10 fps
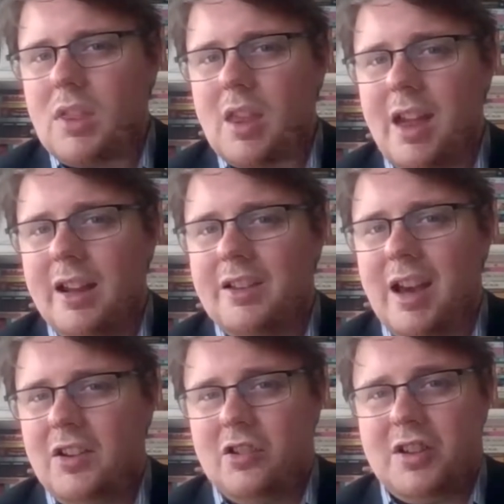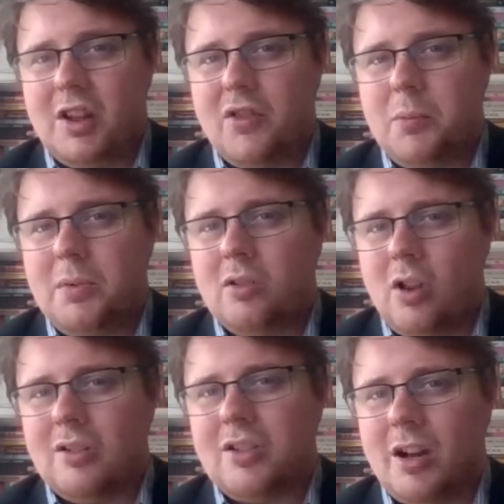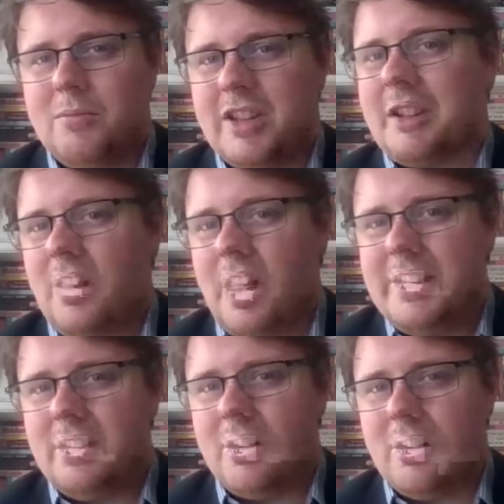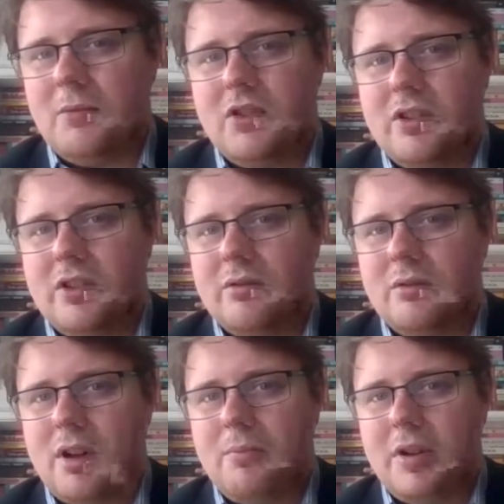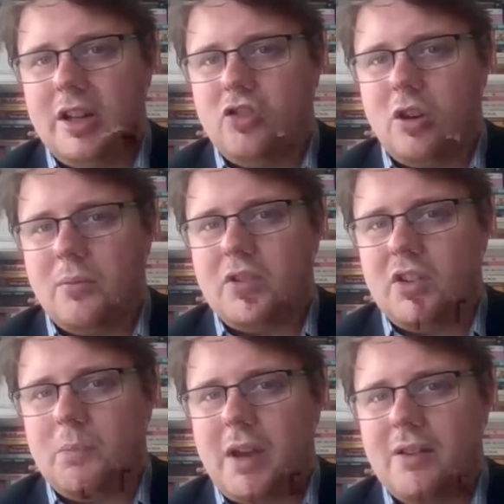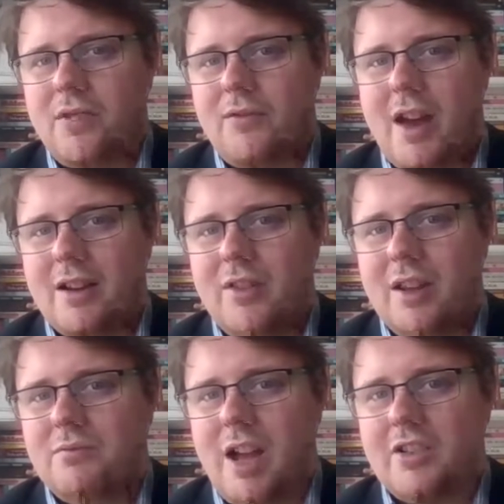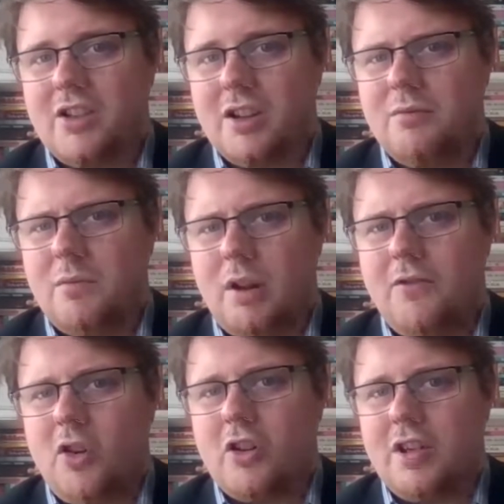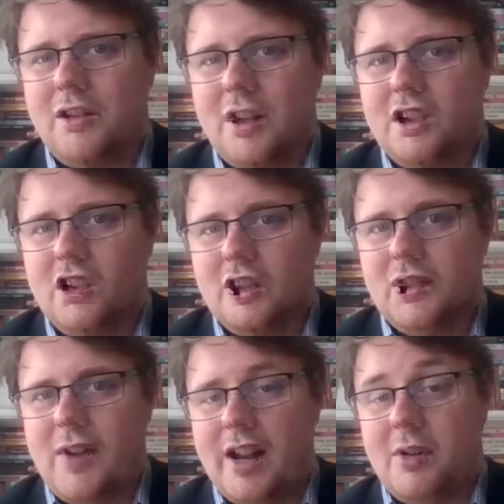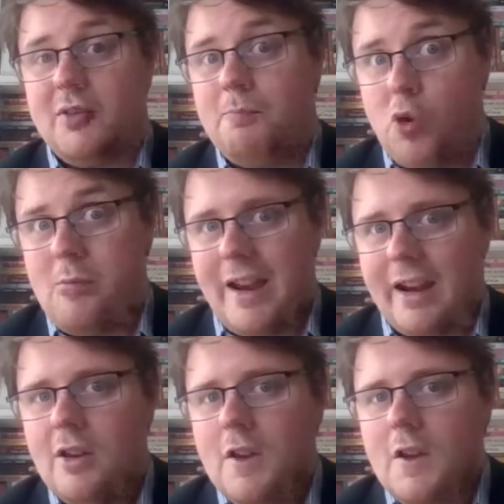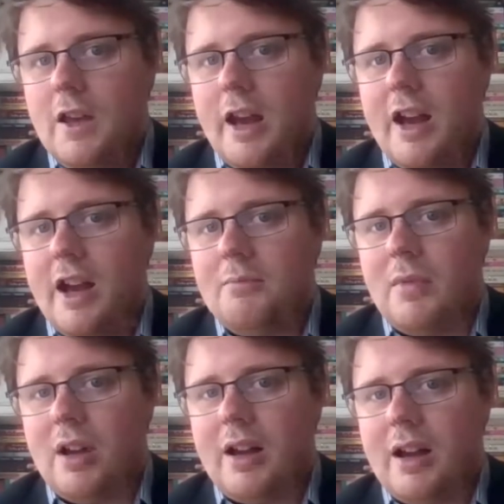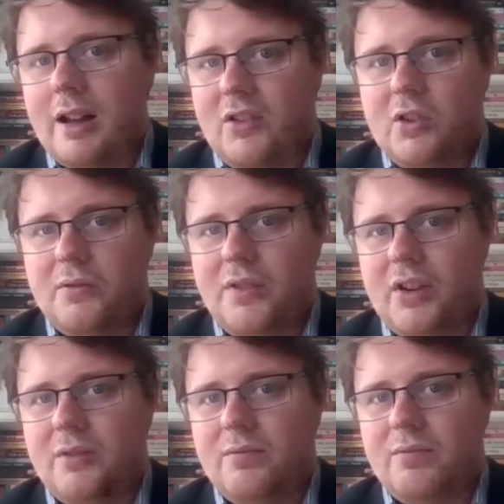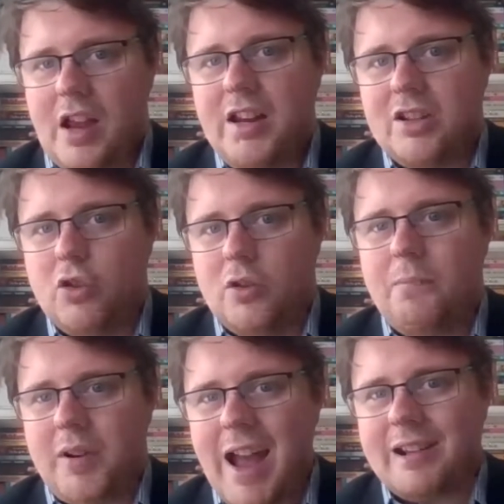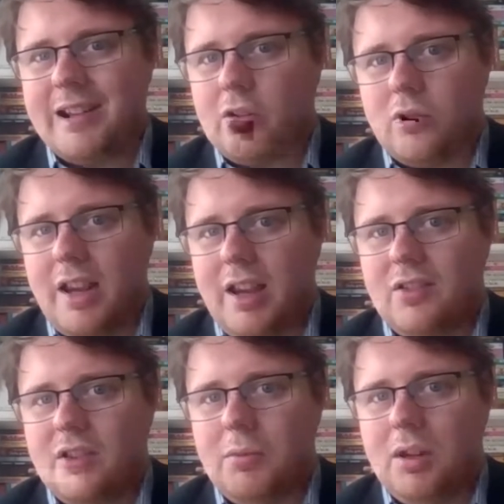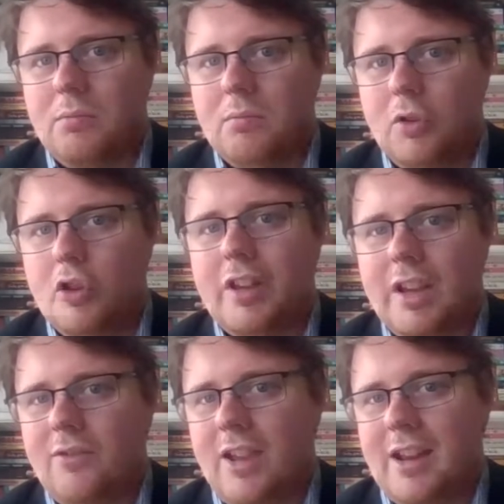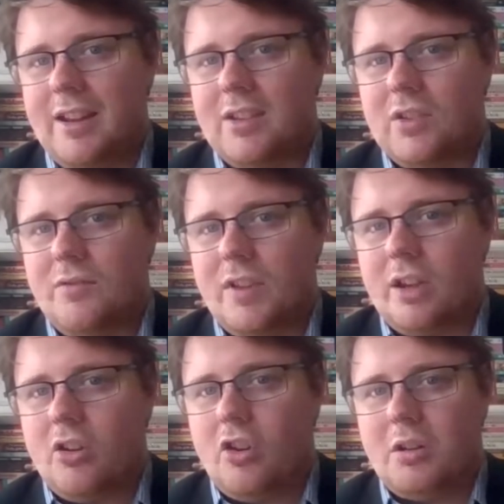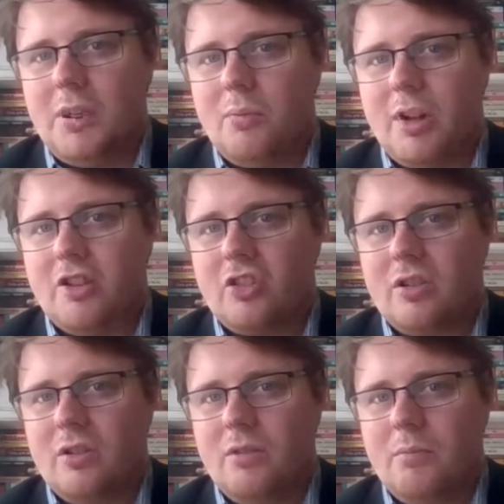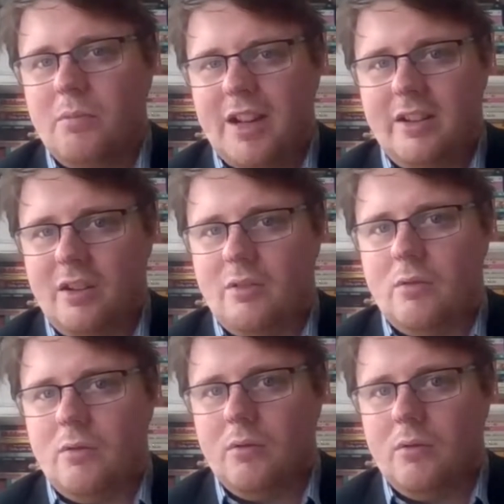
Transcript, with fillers: and as a result, there's been a long term decline in arms company jobs, despite the fact that actually, unfortunately, the industry is very much booming. Um, and so there's a very good practical case to be looking at the areas of the economy which Britain